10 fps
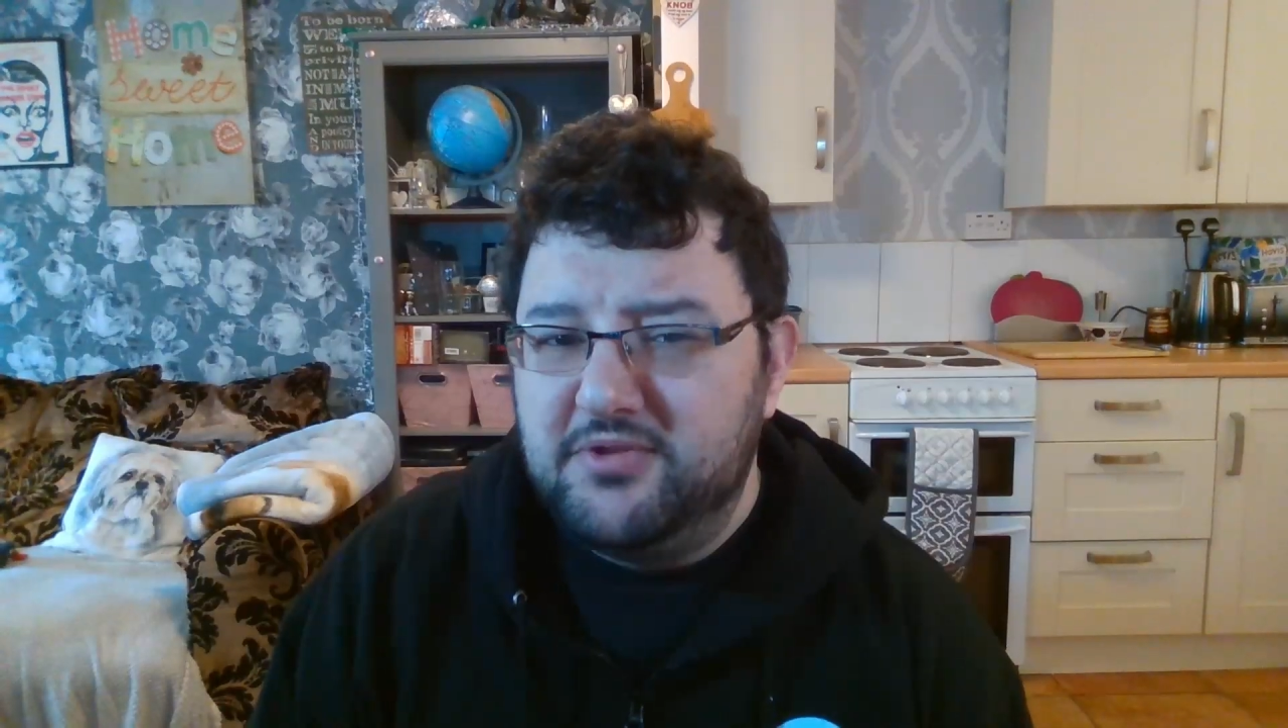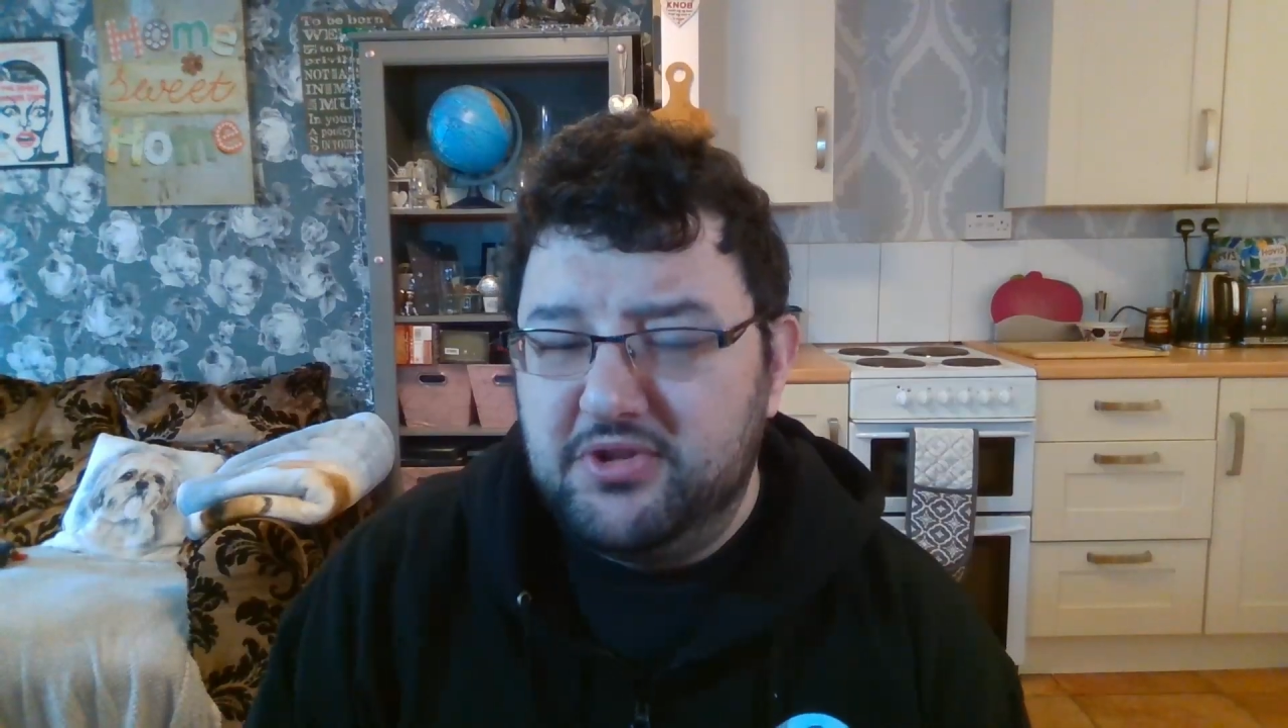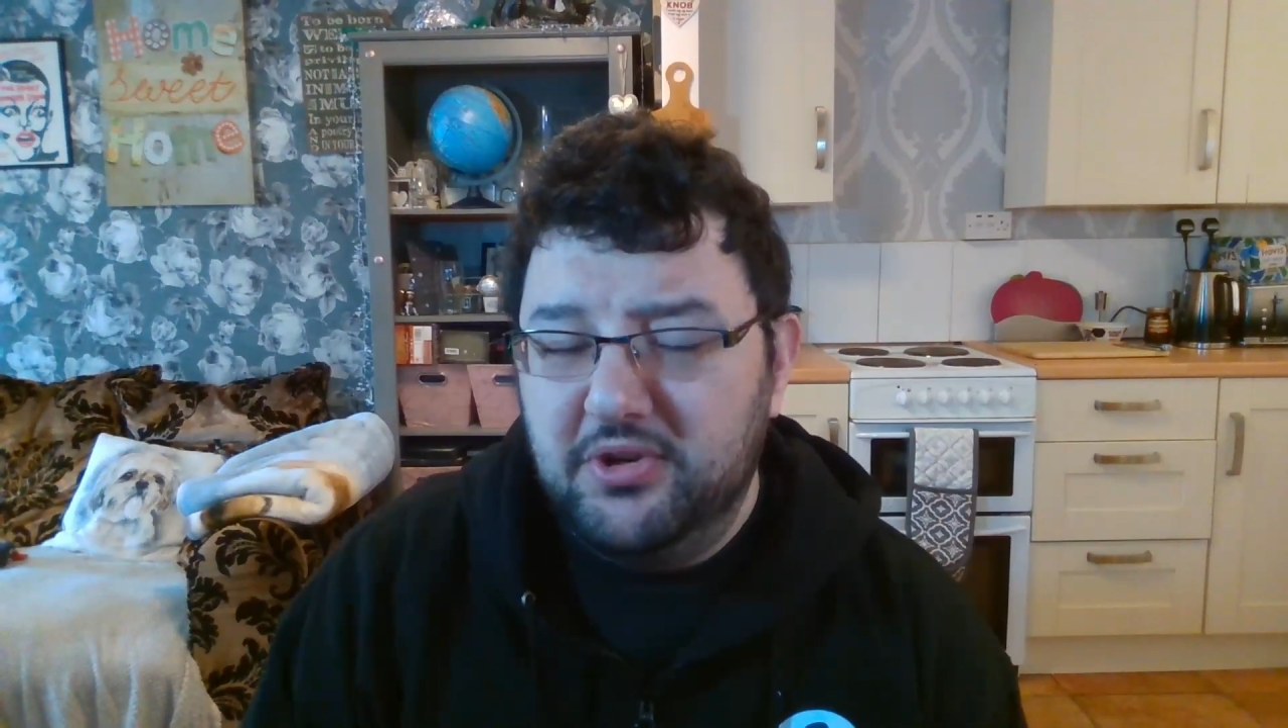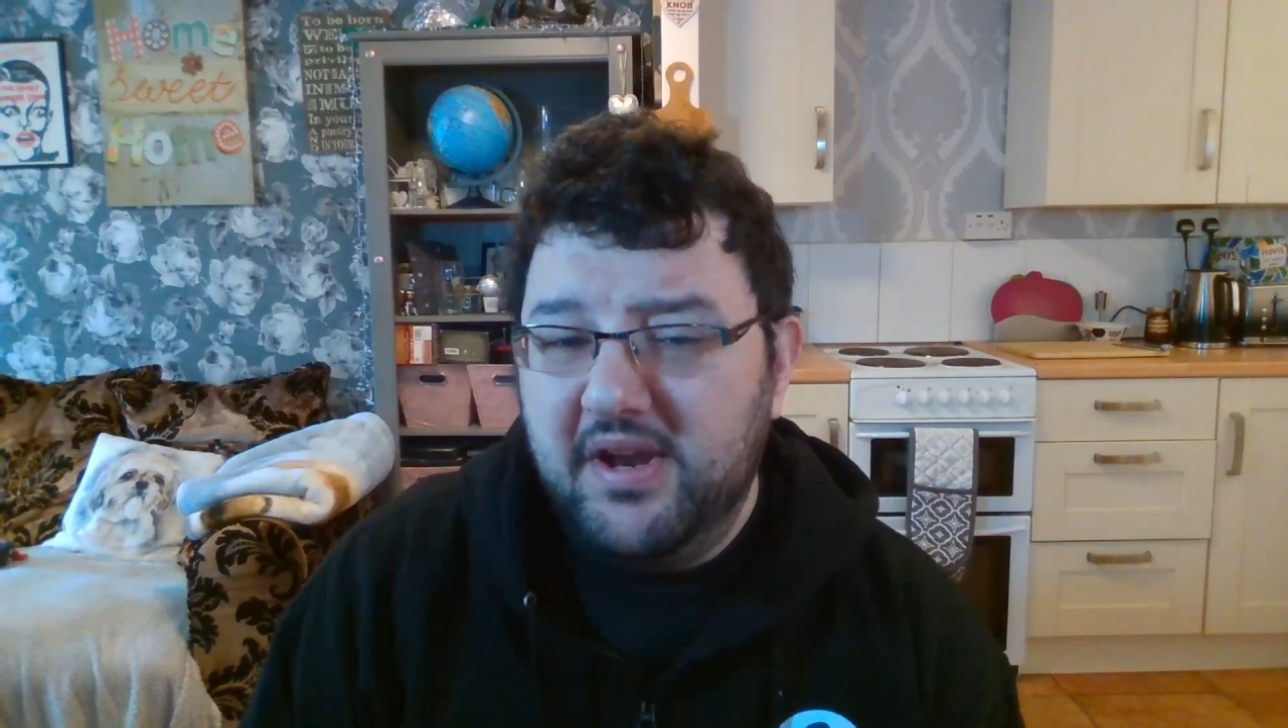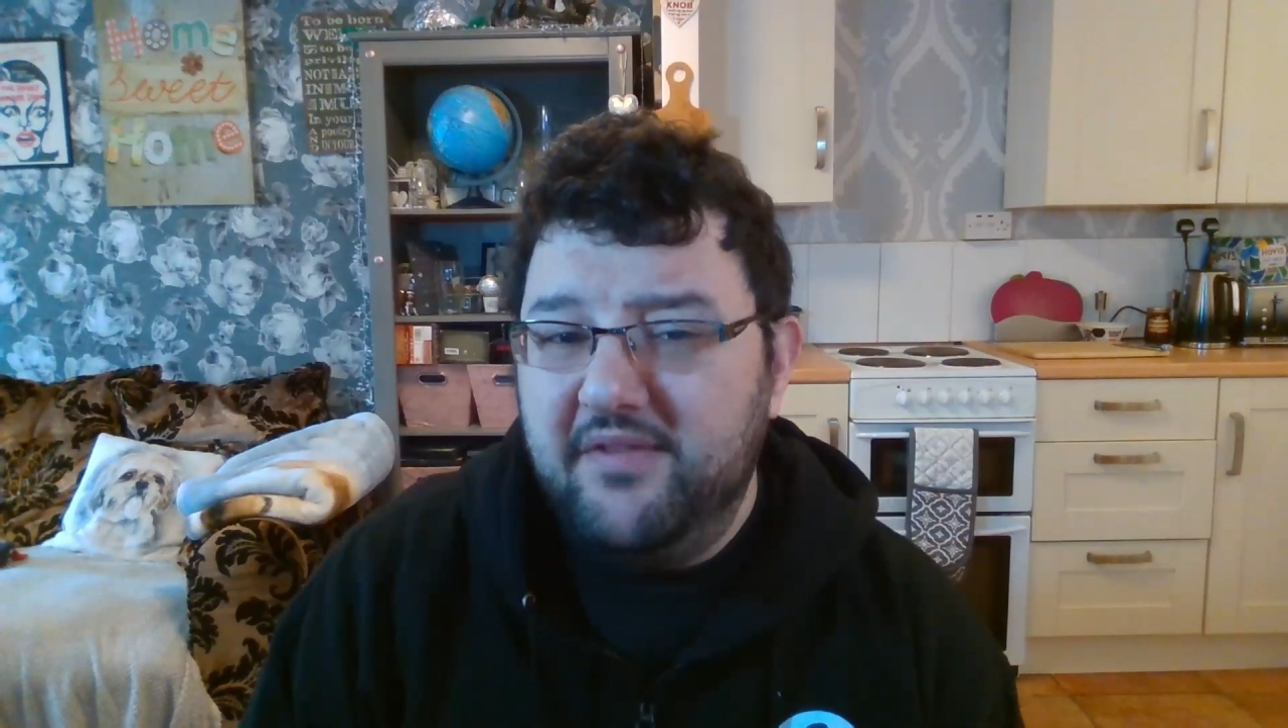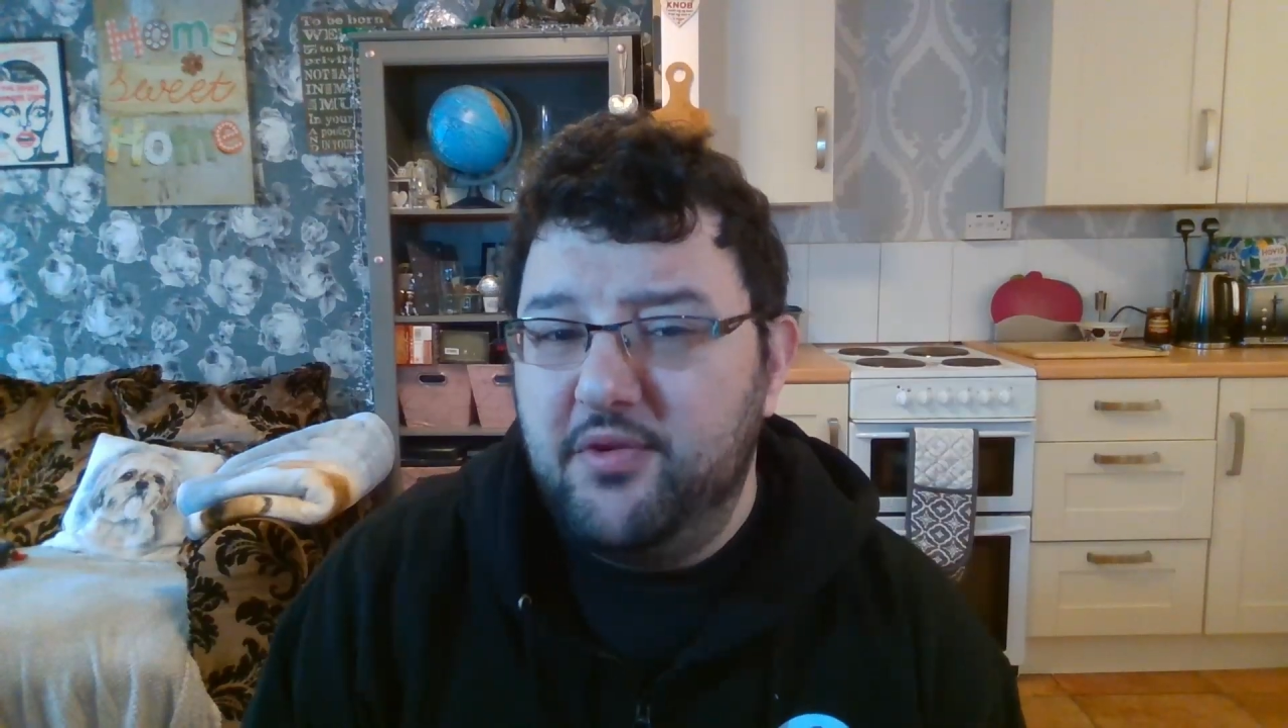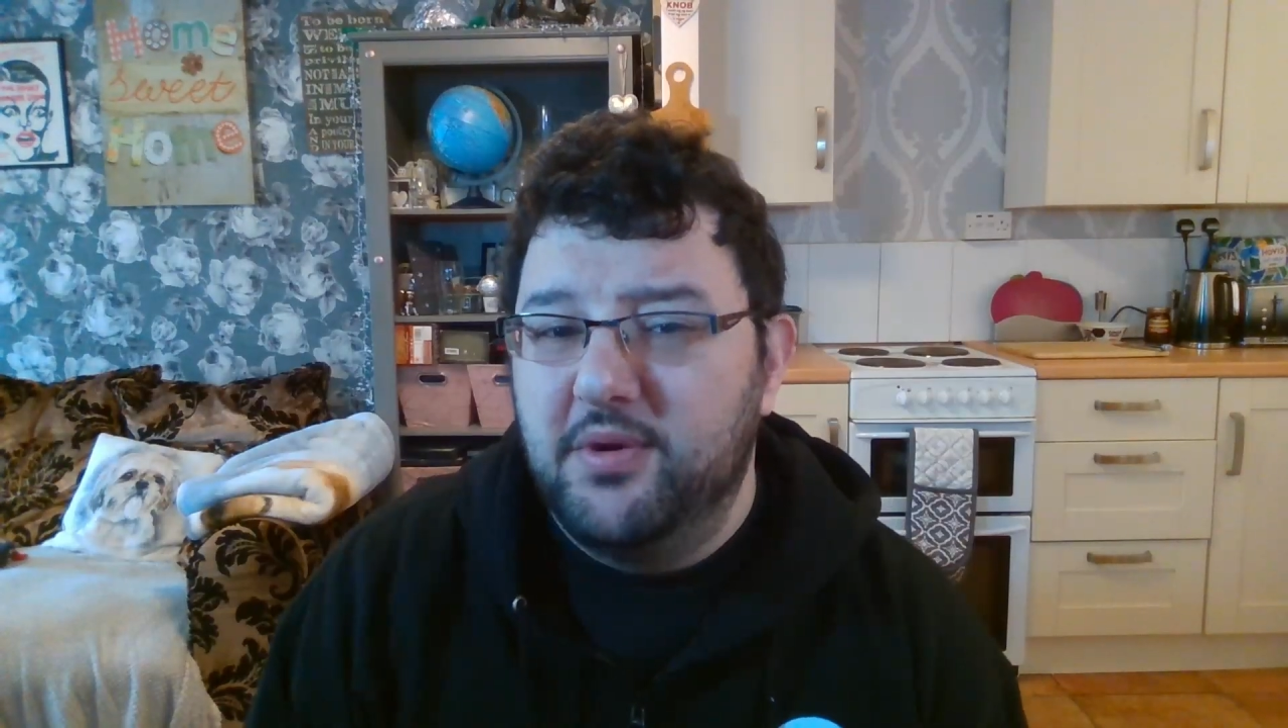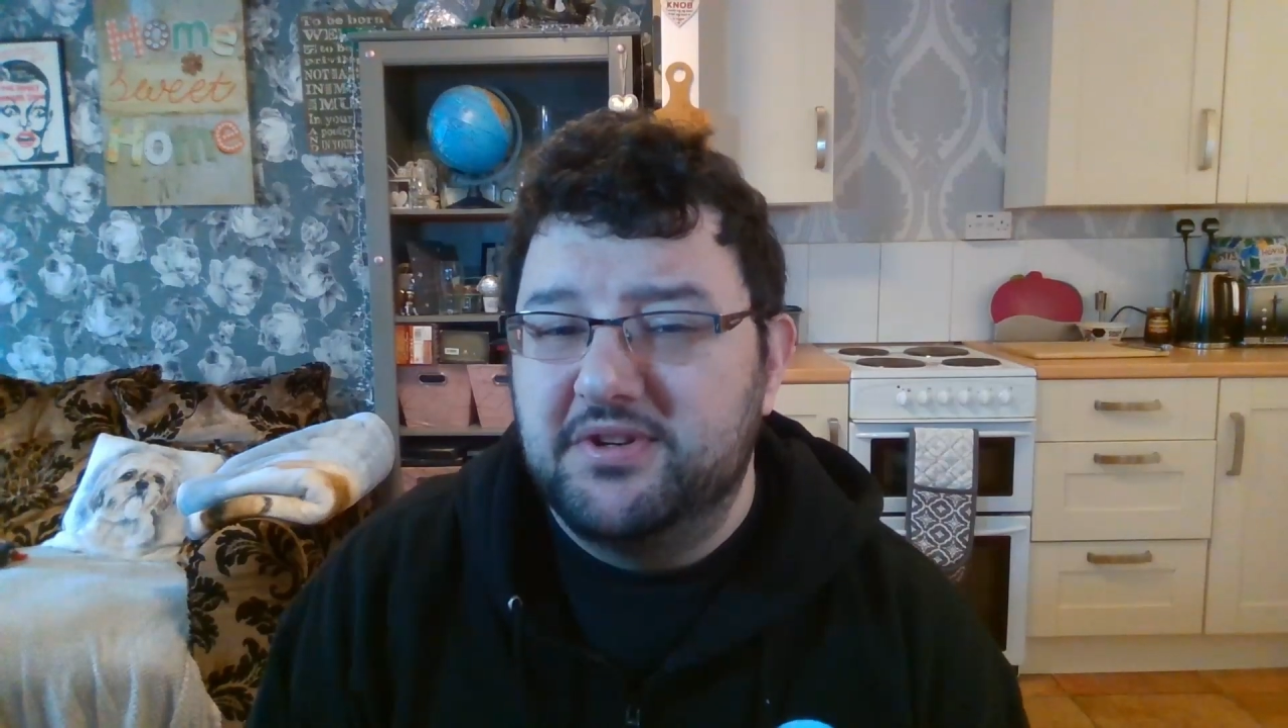surely if you